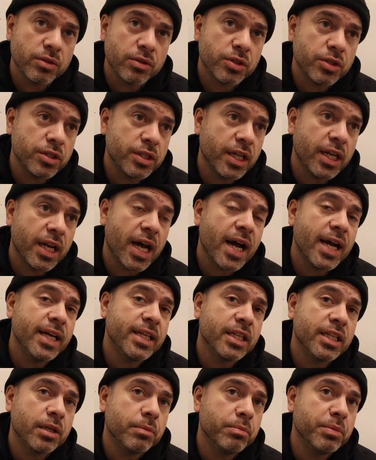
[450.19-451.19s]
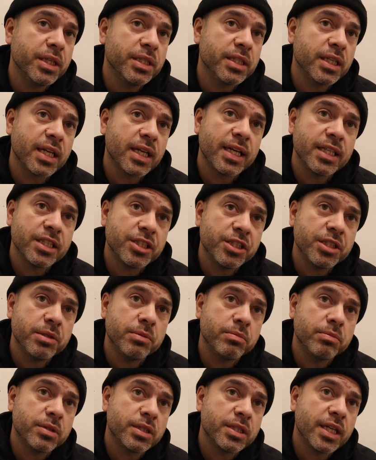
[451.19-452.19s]
So then I ended up being the last gym
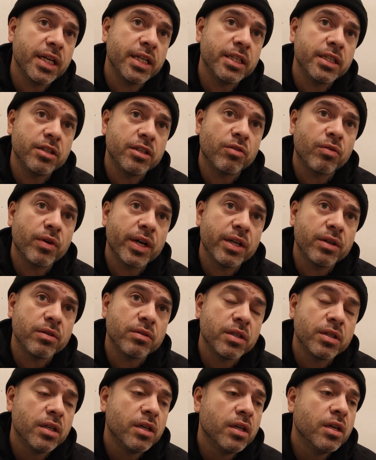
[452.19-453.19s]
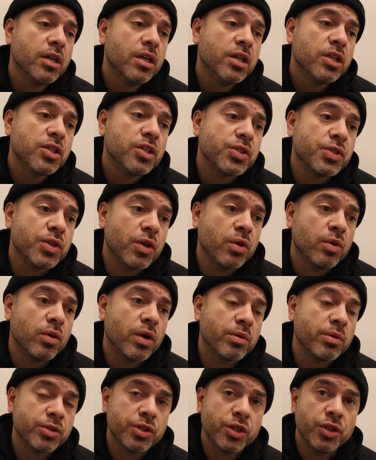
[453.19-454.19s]
standing around. So
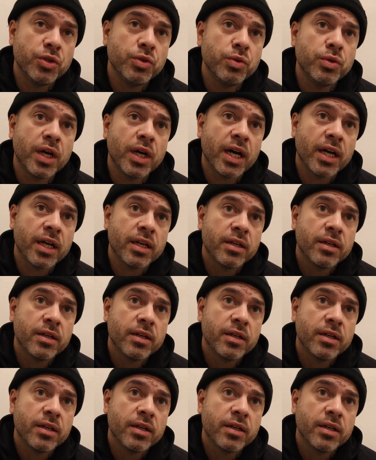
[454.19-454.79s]
I was the new guy.